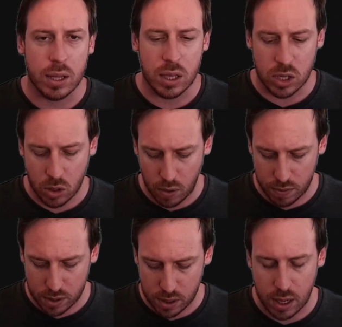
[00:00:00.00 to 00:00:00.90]
I
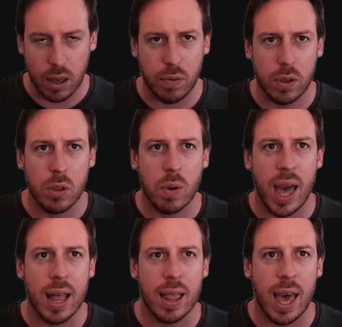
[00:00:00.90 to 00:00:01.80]
discovered that if you do
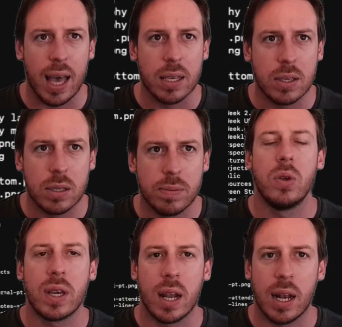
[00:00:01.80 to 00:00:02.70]
ls,
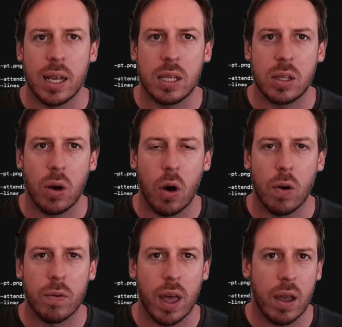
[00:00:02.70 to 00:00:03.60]
you get a list
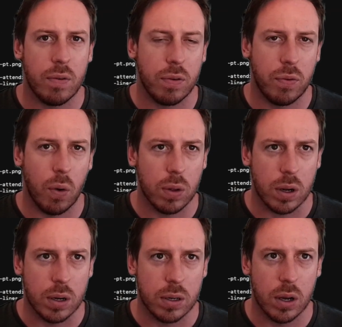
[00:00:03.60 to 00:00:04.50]
of every
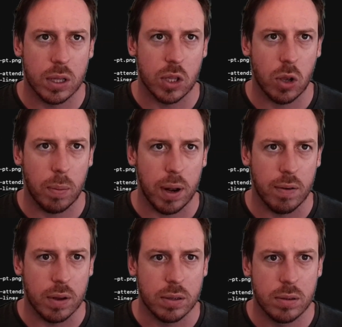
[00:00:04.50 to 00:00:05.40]
folder on the top
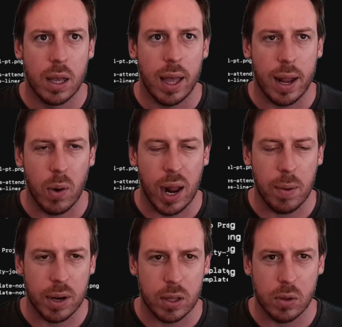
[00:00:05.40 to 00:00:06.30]
level. And what I'm
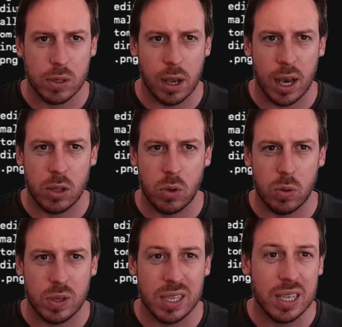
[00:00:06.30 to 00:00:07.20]
going to do is I, you
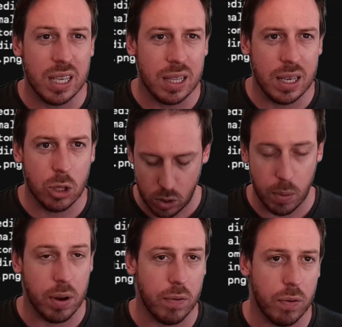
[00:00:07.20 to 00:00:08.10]
do cd to
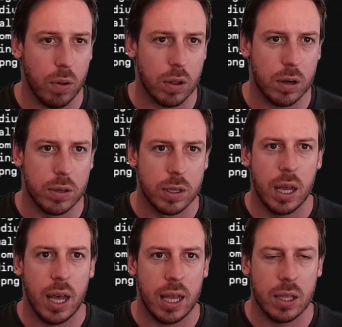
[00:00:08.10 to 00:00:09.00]
open a folder
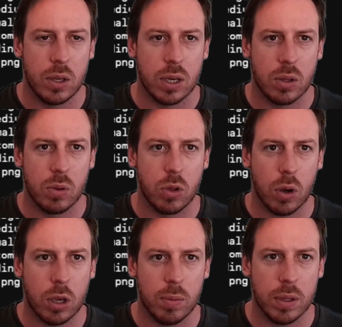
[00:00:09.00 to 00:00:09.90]
and you could do
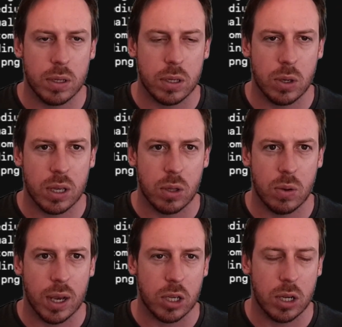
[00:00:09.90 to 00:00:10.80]
documents. You could
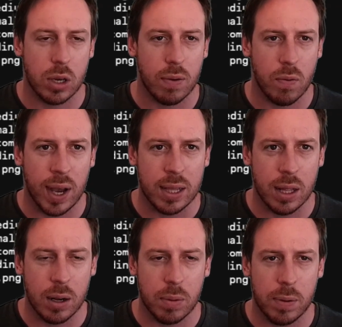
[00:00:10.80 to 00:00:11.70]
do actually, you can write a
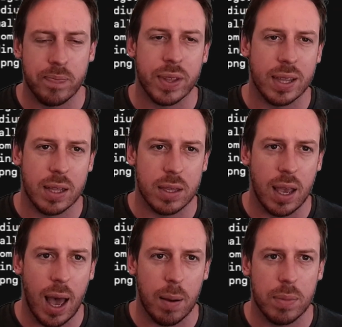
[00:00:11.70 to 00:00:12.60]
little bit and then
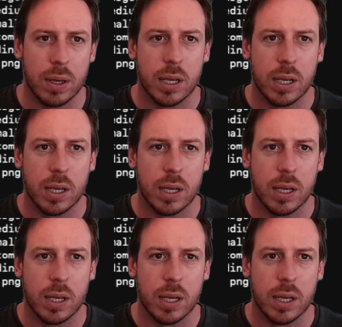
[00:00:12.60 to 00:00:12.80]
tab